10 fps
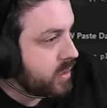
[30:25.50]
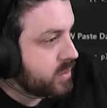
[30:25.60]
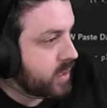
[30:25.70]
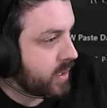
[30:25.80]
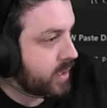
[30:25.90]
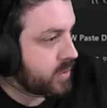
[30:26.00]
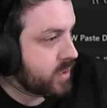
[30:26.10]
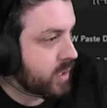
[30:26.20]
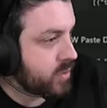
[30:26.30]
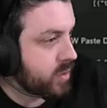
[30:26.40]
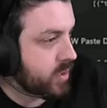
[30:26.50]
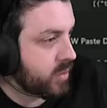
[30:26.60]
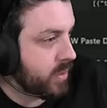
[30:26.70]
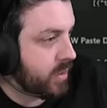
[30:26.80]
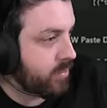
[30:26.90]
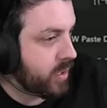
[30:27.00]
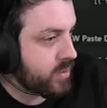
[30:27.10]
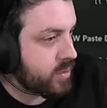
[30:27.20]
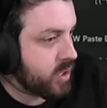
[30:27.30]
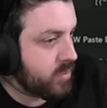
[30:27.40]
Jagex can't do nothing about the
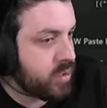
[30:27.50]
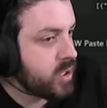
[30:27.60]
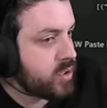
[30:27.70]
browser timer.